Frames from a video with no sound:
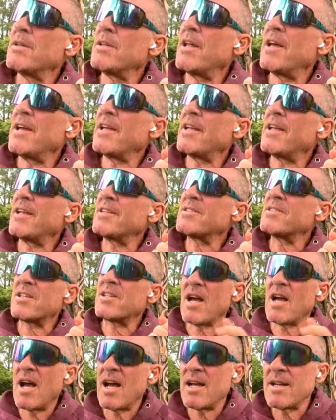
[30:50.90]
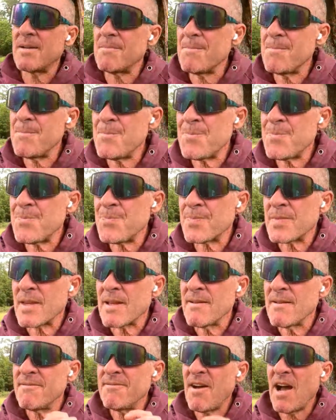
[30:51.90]
like it's got
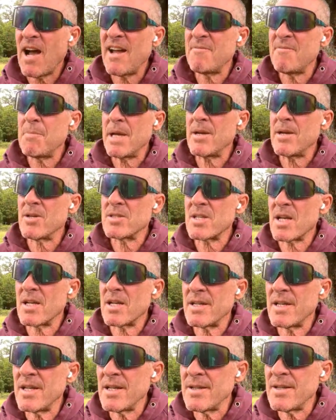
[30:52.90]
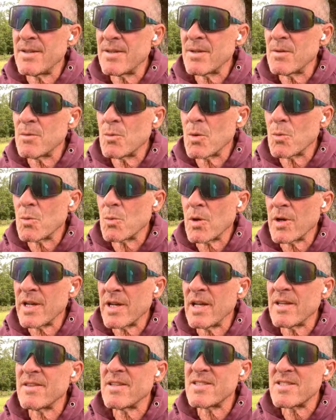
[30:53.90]
5 pairs on ETH, we're
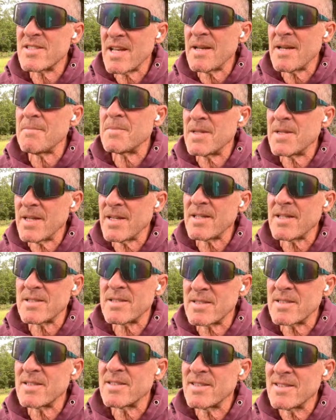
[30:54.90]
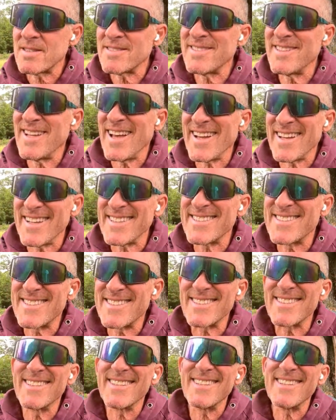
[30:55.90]
working on the same things.
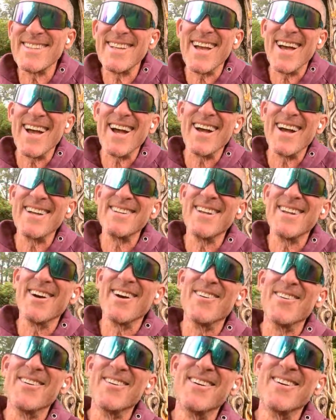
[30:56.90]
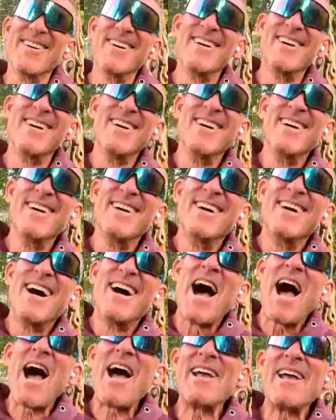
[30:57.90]
Nice. Yeah, I know.
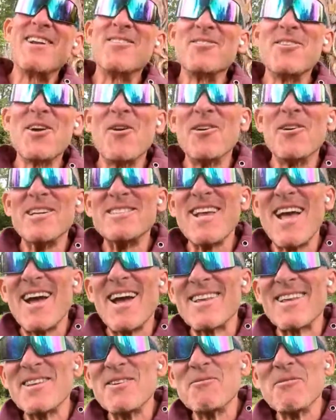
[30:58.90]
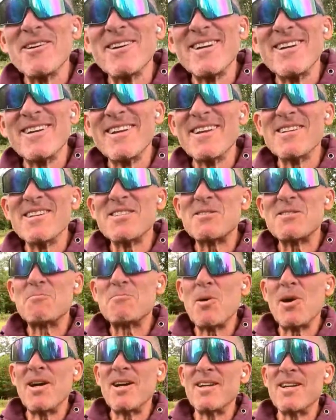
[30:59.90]
I don't know exactly what it is,
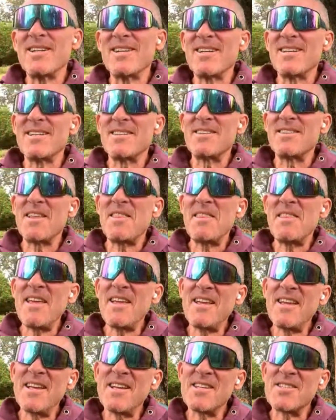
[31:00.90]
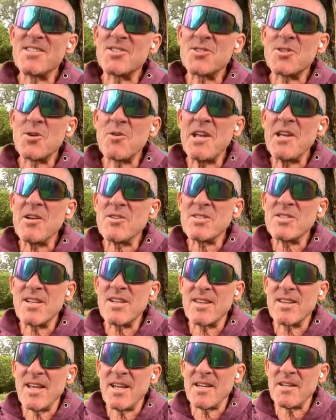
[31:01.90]
but the thing is, so here's
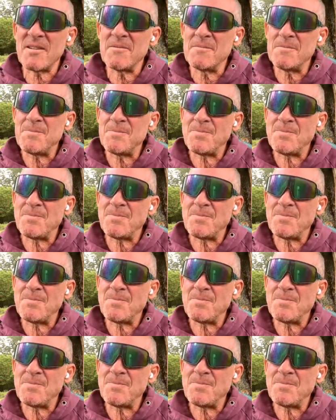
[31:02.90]
the thing.